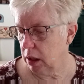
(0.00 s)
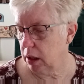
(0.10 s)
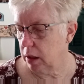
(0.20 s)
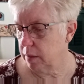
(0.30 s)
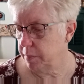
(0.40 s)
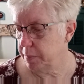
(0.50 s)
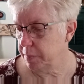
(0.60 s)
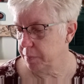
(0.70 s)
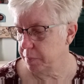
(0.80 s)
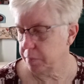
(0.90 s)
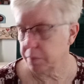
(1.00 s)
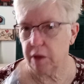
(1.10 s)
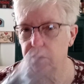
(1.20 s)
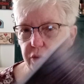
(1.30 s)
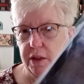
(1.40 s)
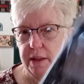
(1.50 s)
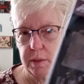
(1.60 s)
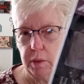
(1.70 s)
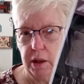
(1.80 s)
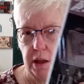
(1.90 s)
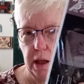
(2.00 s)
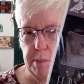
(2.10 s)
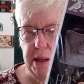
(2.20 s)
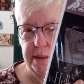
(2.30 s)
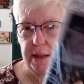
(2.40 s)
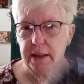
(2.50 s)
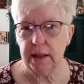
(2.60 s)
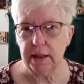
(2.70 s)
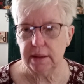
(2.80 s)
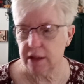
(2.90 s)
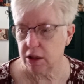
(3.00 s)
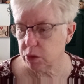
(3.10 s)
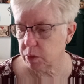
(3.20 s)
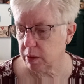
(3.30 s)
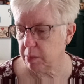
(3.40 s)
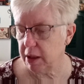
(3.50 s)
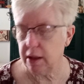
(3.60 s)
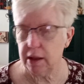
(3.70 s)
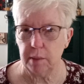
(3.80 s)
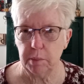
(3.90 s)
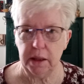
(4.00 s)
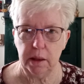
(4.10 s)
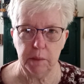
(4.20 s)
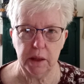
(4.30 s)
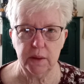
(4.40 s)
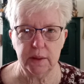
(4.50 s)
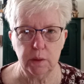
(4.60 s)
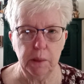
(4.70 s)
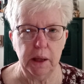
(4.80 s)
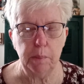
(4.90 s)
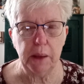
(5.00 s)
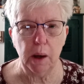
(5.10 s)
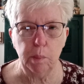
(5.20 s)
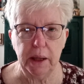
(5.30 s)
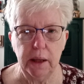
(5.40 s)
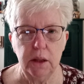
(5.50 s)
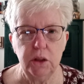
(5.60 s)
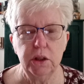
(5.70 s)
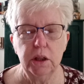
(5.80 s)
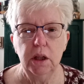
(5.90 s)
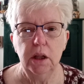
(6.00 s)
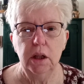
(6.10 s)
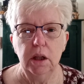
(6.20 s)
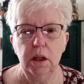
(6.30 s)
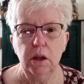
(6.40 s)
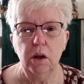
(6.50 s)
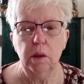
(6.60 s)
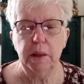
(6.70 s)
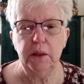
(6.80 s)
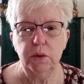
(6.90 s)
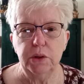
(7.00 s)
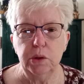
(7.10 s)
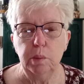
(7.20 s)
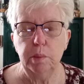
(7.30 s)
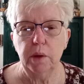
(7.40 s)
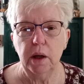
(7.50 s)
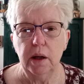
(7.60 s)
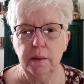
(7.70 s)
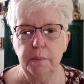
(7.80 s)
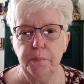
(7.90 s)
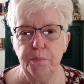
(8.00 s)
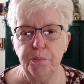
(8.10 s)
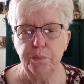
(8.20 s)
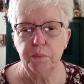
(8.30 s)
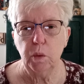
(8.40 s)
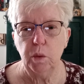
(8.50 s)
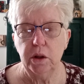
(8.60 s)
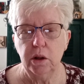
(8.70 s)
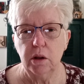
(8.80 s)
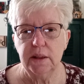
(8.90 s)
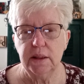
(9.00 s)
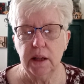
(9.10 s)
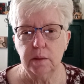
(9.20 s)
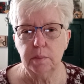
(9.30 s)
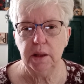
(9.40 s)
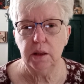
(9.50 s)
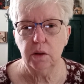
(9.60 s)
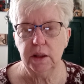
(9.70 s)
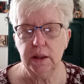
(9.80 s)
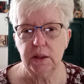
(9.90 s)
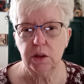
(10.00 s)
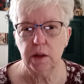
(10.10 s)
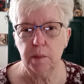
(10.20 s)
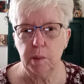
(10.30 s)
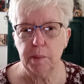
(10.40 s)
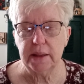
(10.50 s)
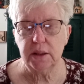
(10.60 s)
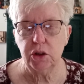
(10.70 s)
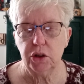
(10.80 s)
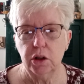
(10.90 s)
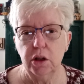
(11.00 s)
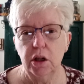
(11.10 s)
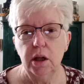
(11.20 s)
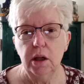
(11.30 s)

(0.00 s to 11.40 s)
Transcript: um, for this one, I might say get in touch with me, and my email is on my About page on my YouTube, um, or you can contact me on Instagram or Messenger.